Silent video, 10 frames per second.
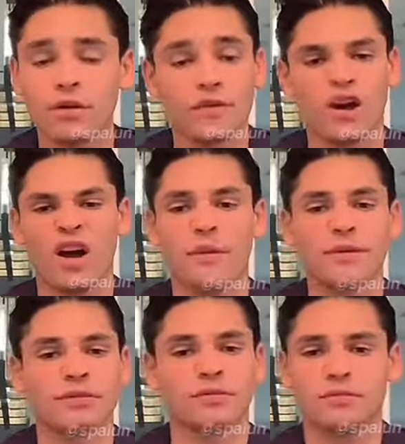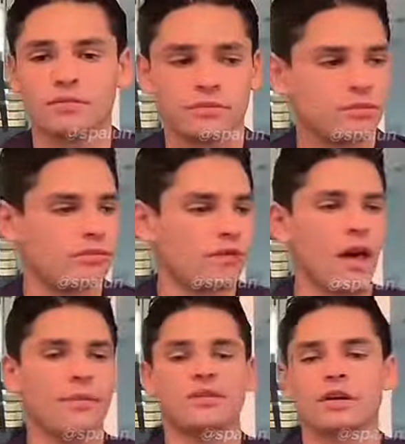I don't even know how much
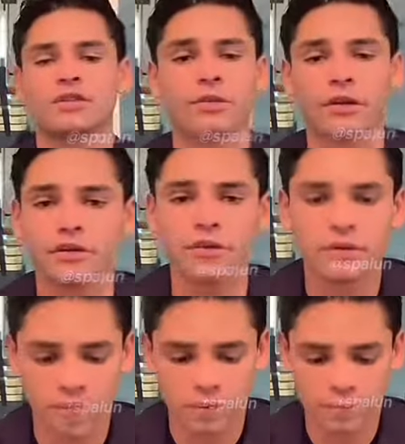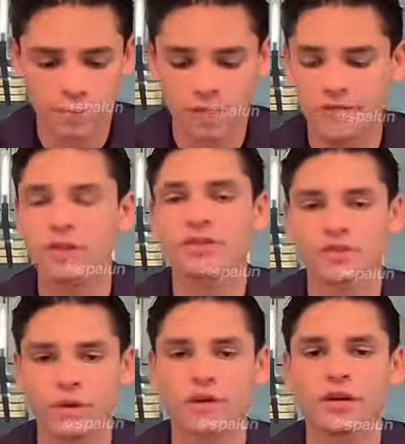Amazon is worth, but if this
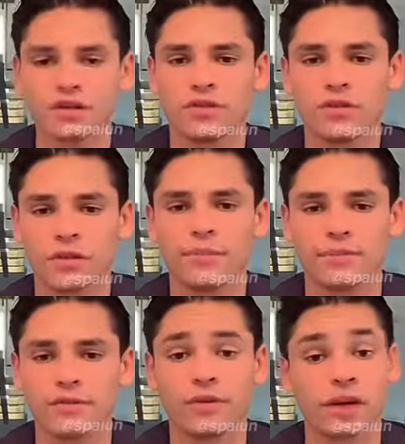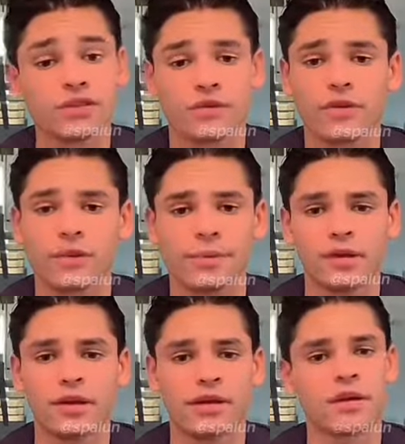is worth 150, 150
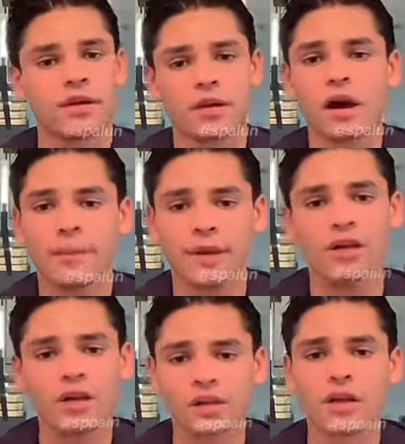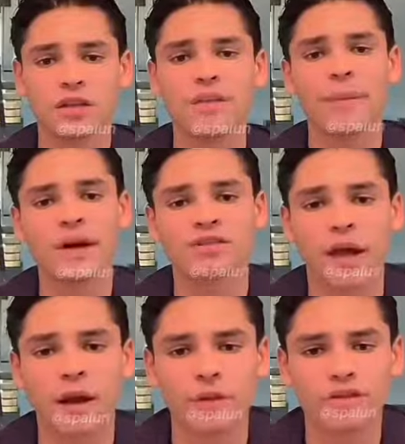billion, I mean, it's about
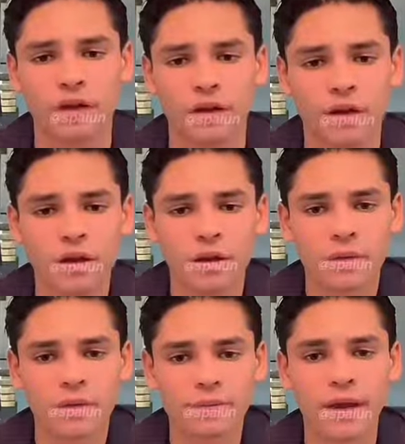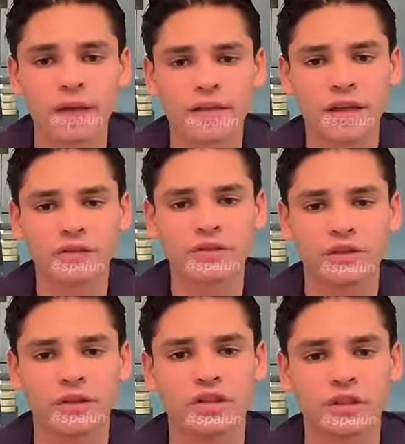time we start paying attention
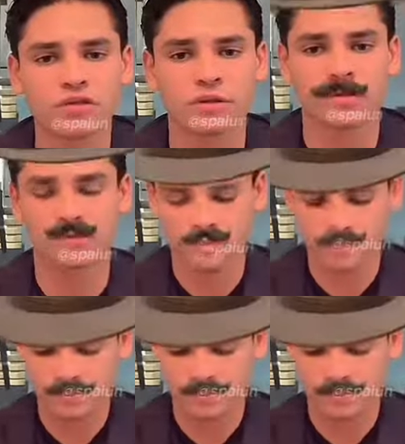for the children.